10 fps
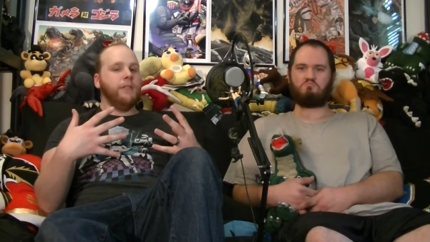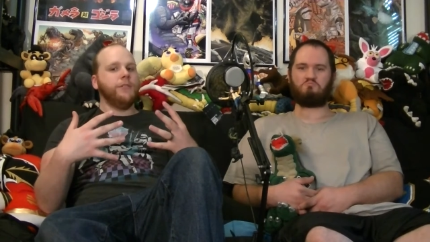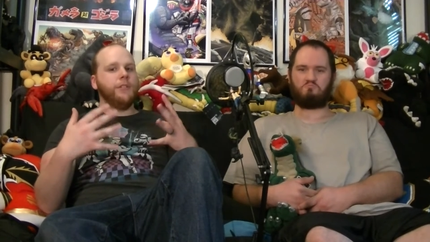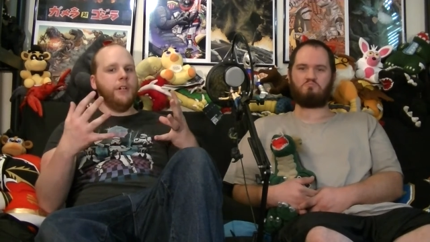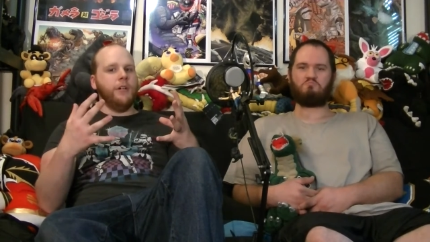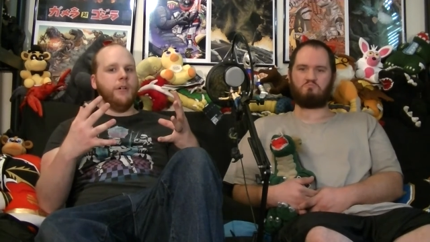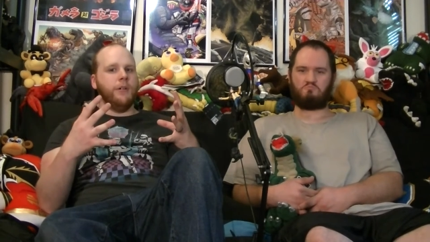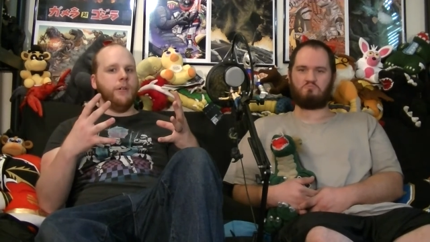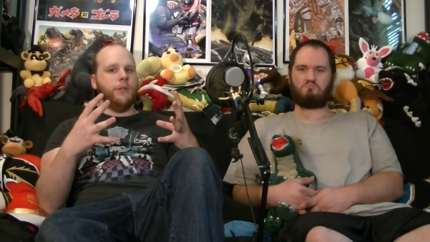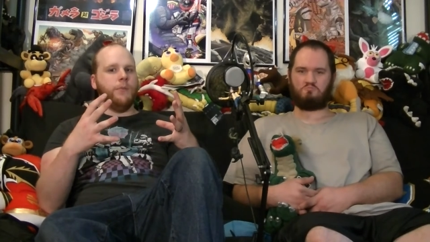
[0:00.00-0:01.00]

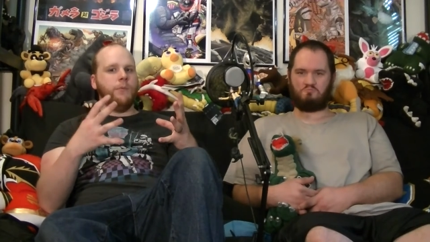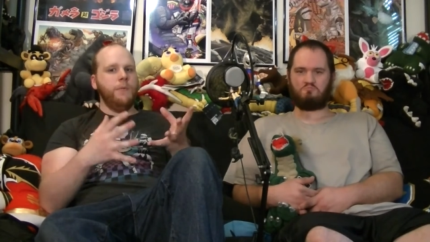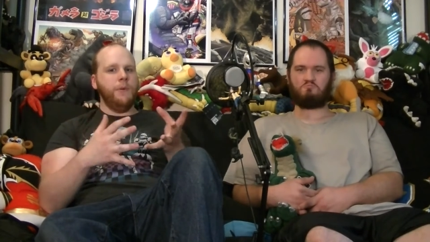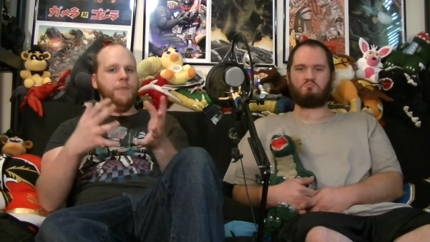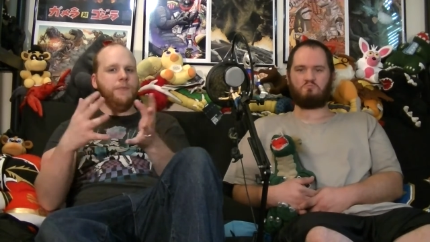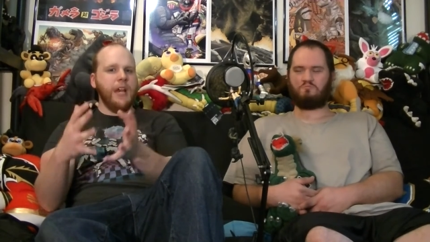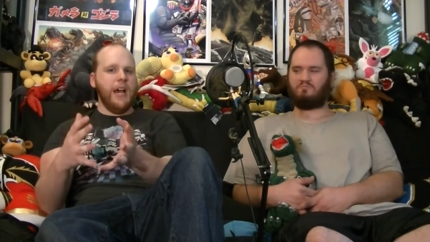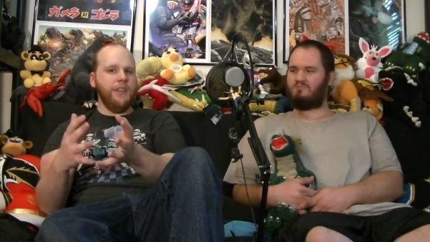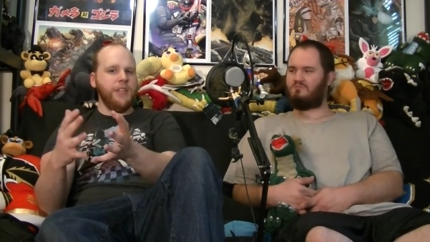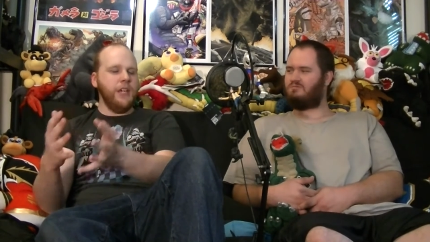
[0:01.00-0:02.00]
Speaker 1: So, what would have
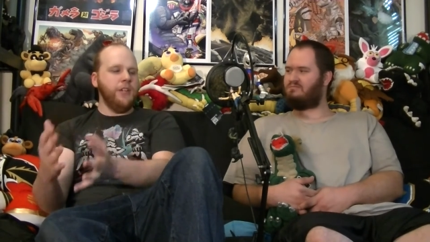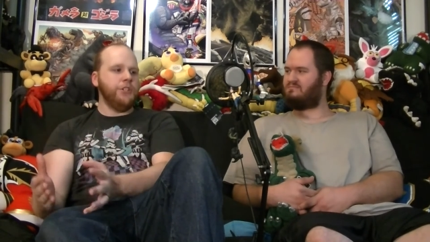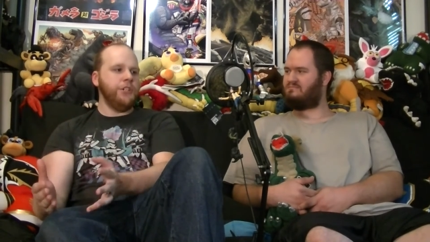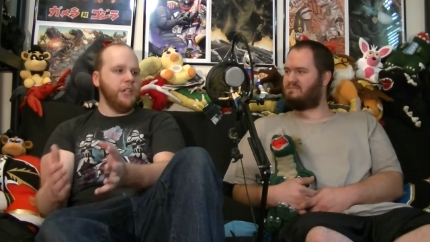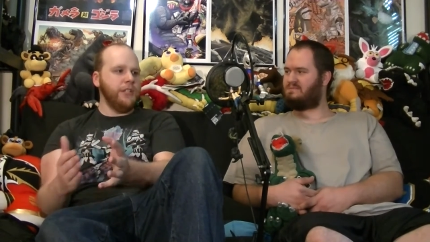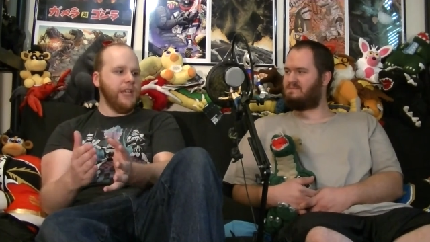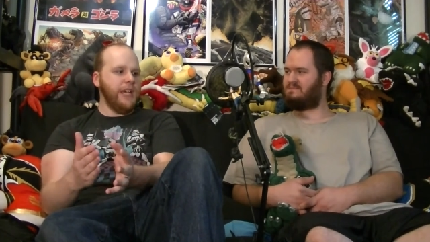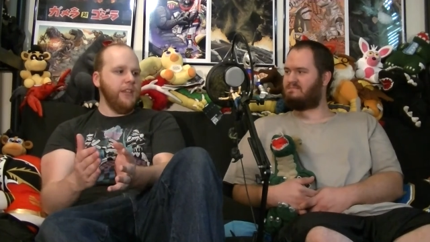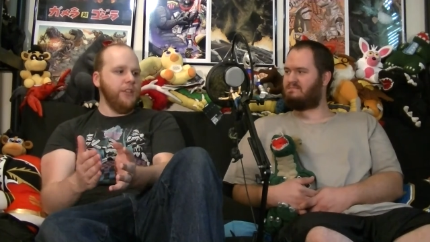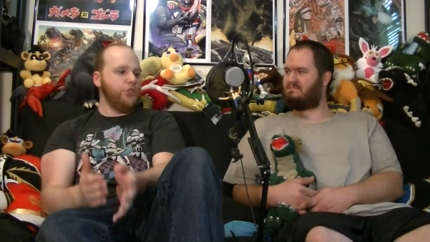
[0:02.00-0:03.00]
gotten the engineer
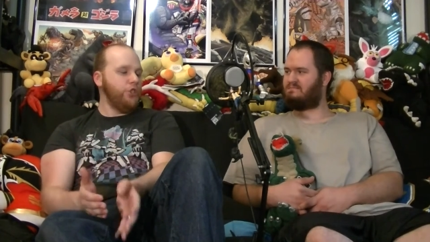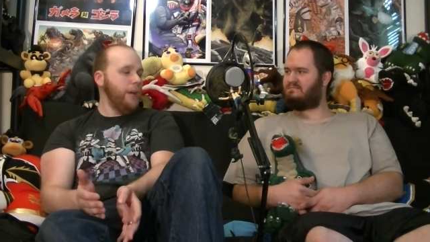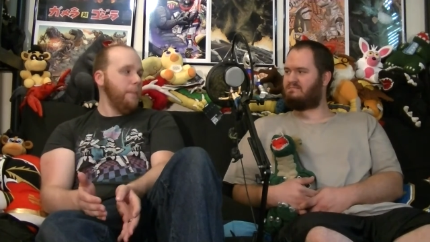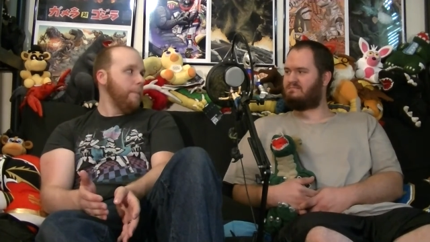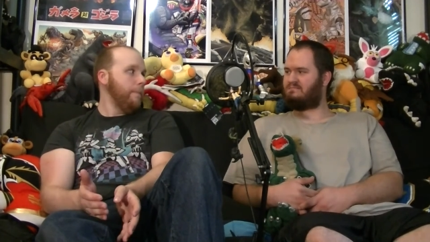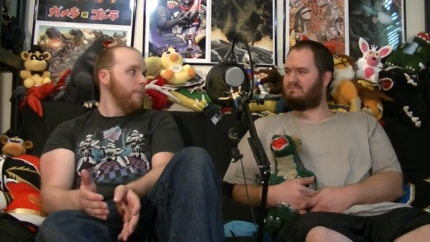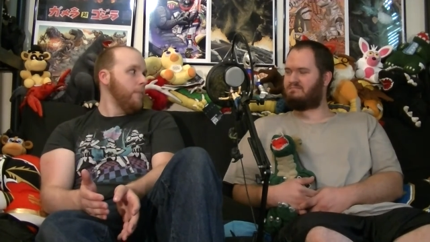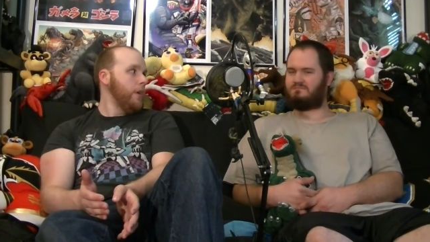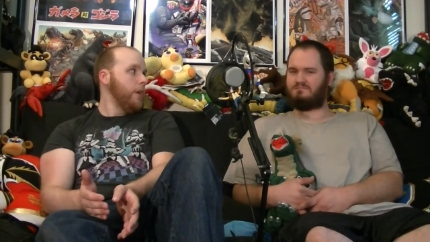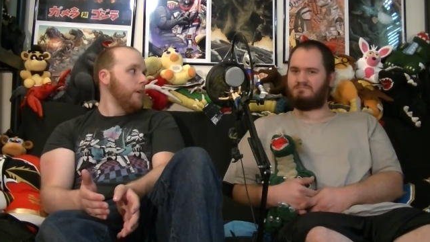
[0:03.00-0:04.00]
inside of the ship?
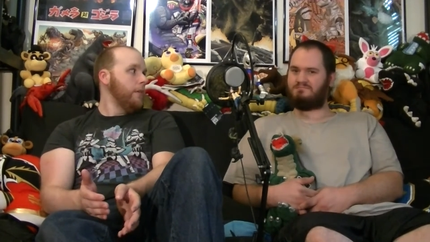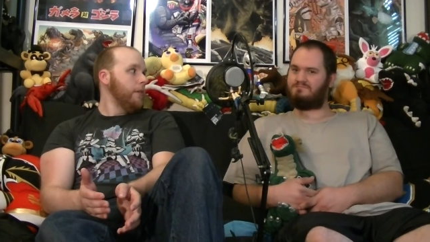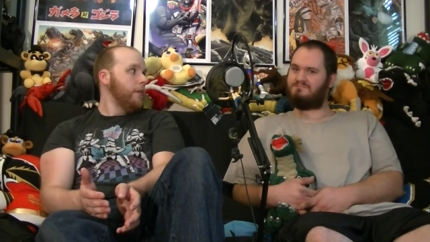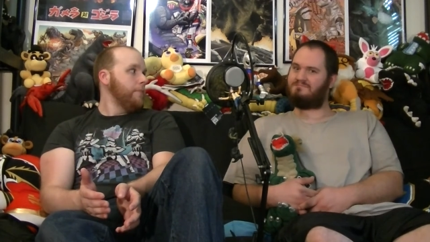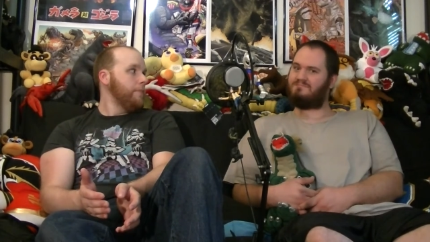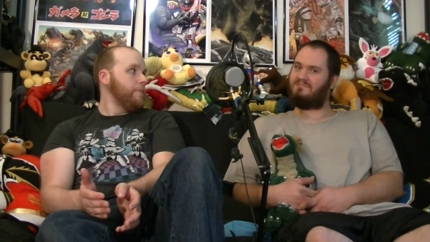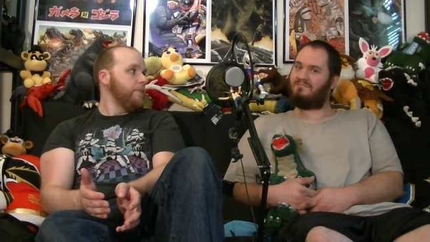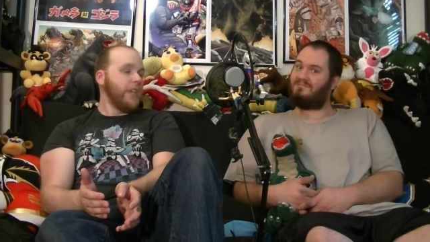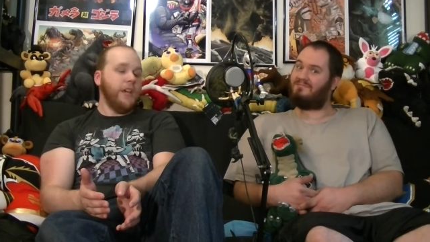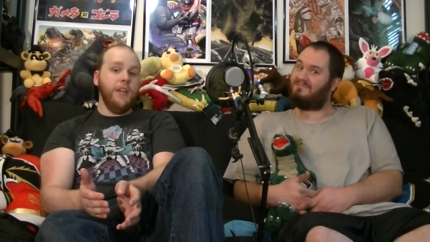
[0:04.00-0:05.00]

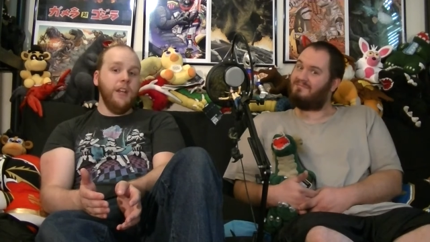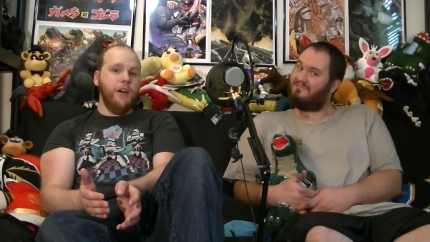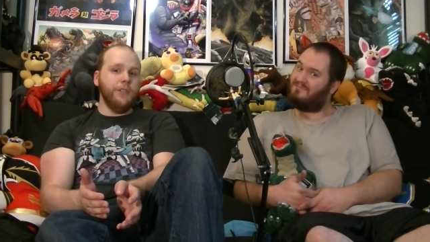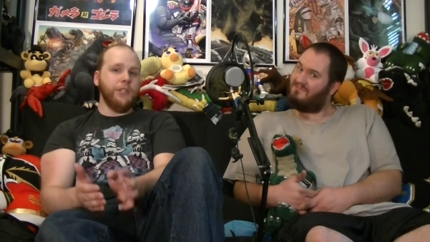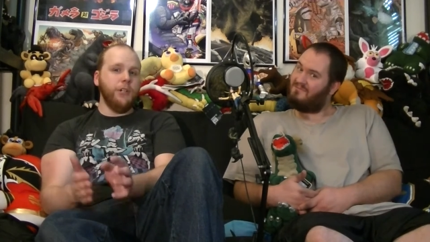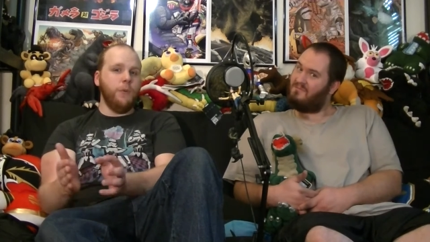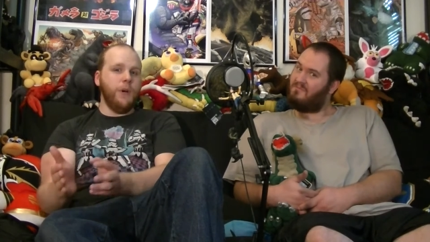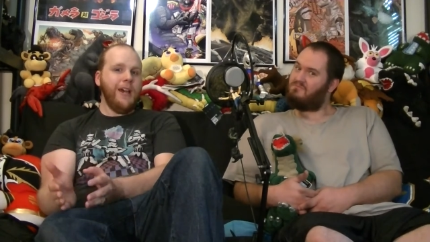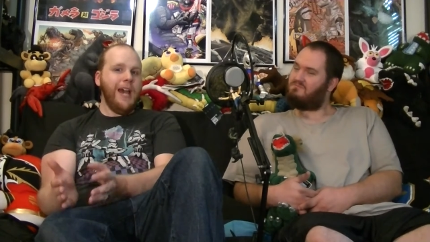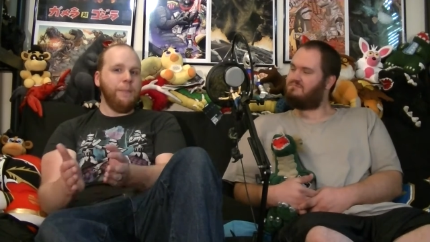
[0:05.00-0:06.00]
And then also,
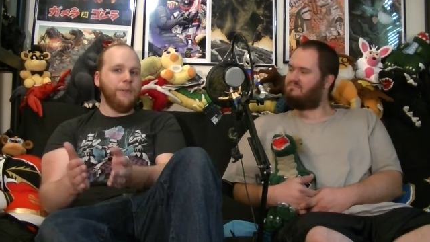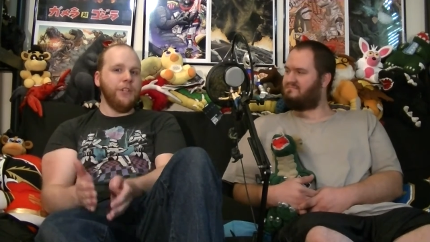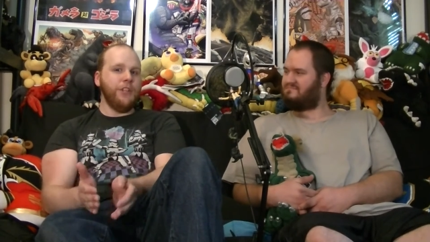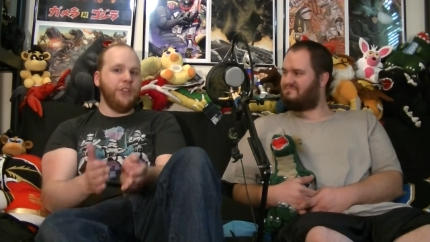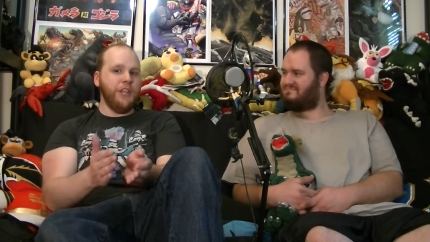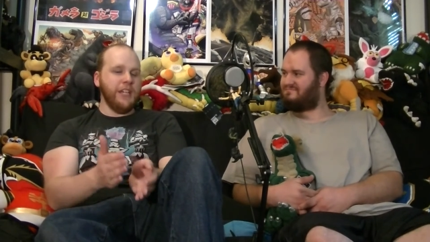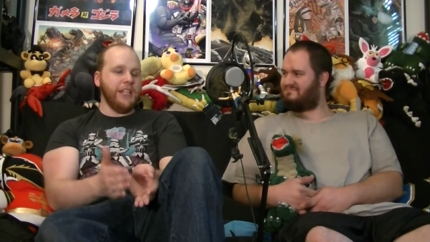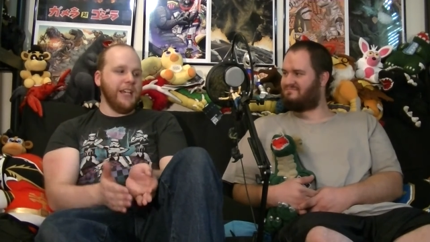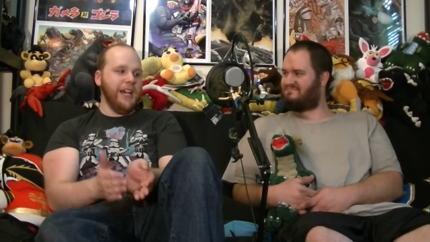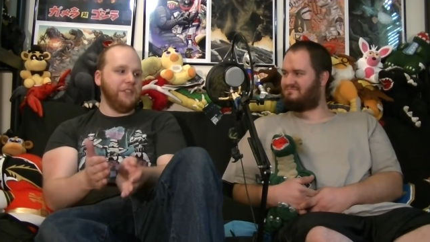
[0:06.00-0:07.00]
what happened to the thing
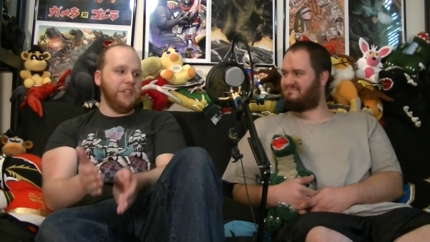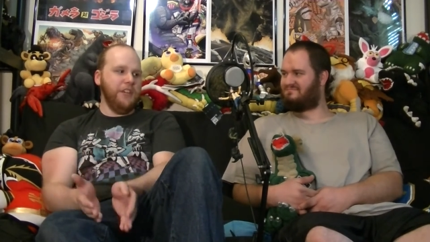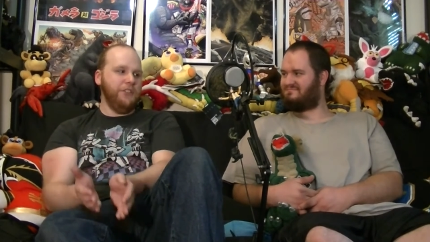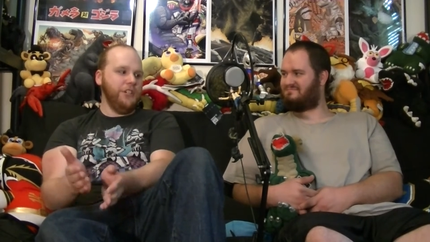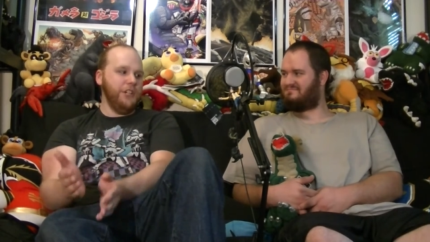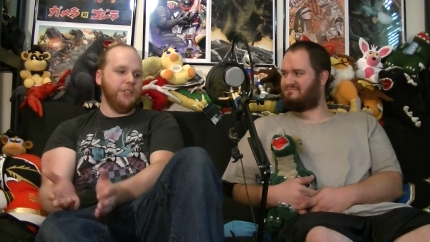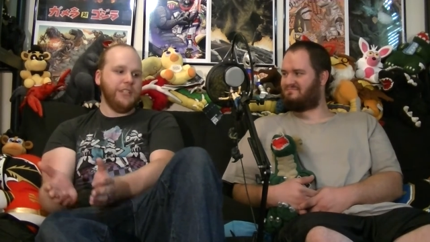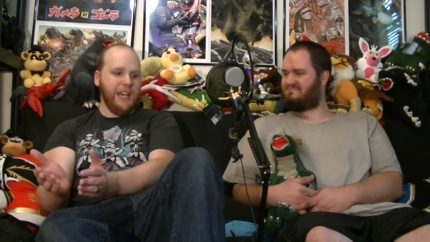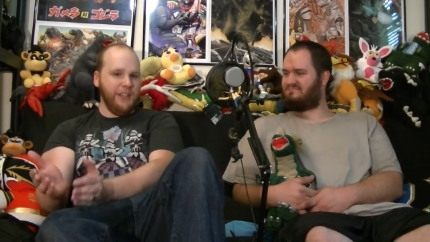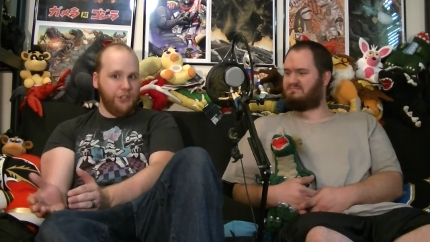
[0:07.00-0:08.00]
that got the engineer
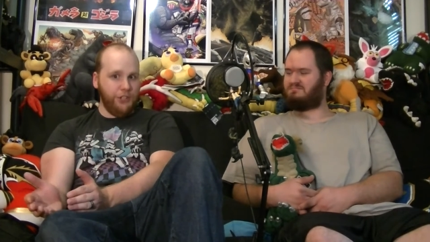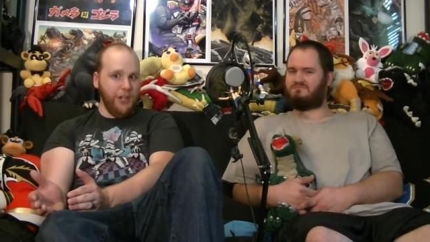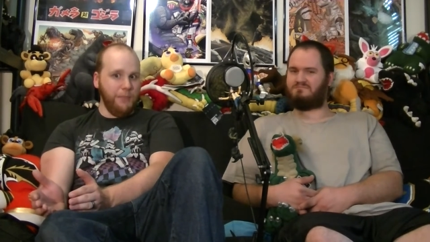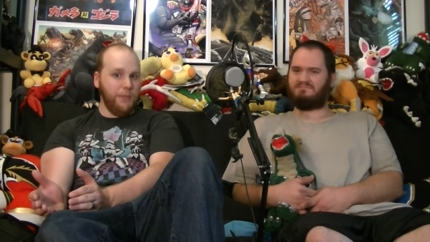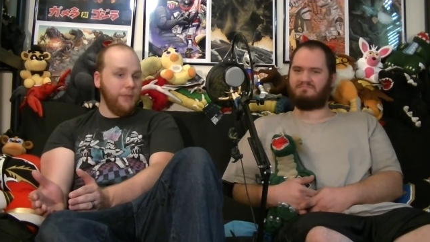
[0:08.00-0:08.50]
inside of the ship?